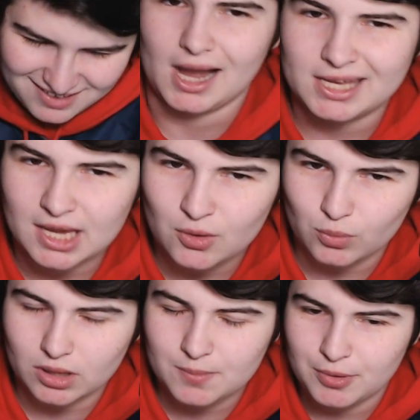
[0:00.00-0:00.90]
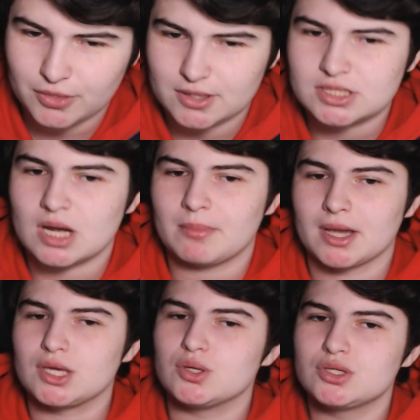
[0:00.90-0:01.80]
I can't really put this on my
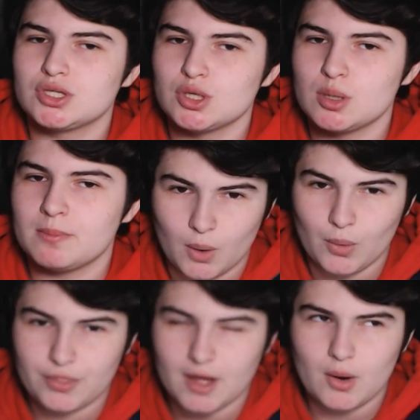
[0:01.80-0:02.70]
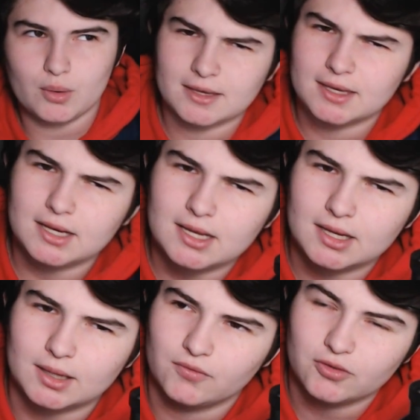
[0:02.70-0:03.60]
YouTube without
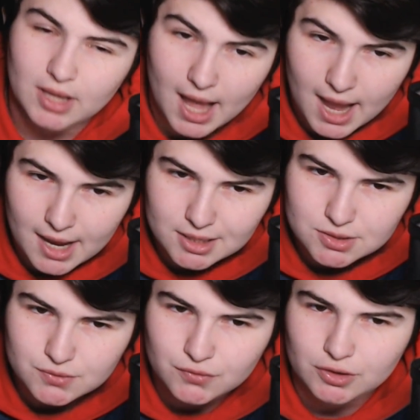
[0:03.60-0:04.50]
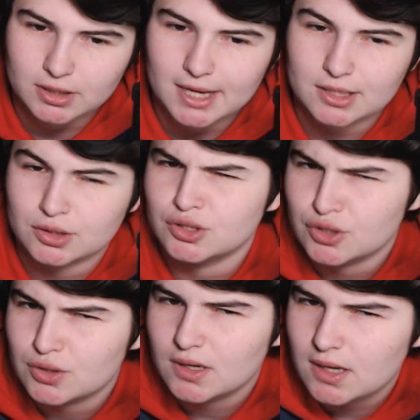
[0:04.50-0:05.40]
getting flagged for like
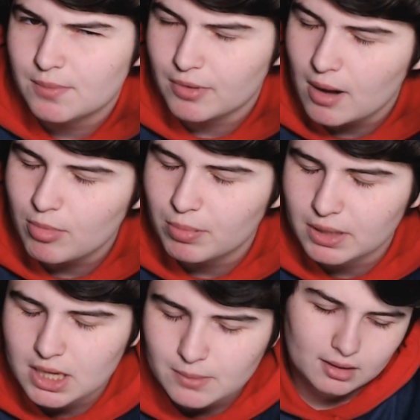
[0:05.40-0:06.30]
nudity, probably.